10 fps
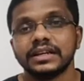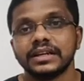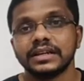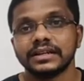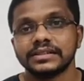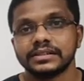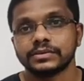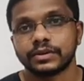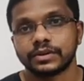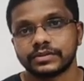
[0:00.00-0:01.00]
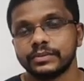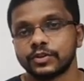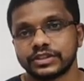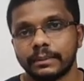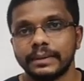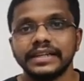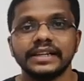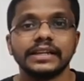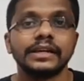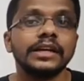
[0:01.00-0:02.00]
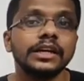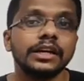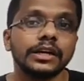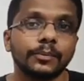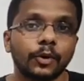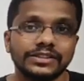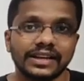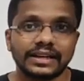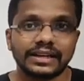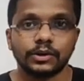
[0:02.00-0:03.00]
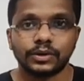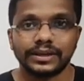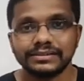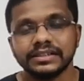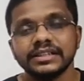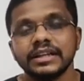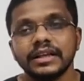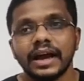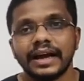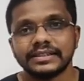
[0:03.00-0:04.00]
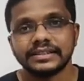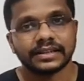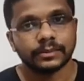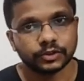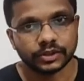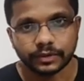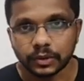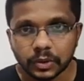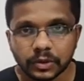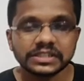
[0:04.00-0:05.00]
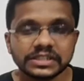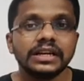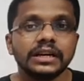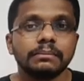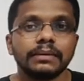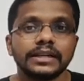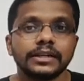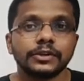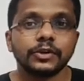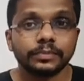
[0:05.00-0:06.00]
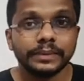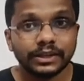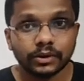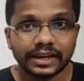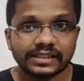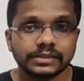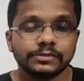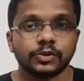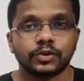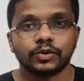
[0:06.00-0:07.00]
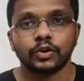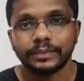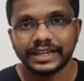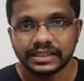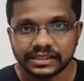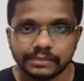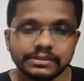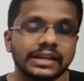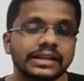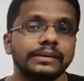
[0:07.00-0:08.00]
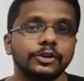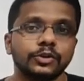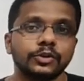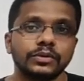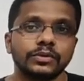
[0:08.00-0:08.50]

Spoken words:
is one of the most abundant polysaccharide on earth, and it is composed of glucose, but not many organisms or not many enzymes are able to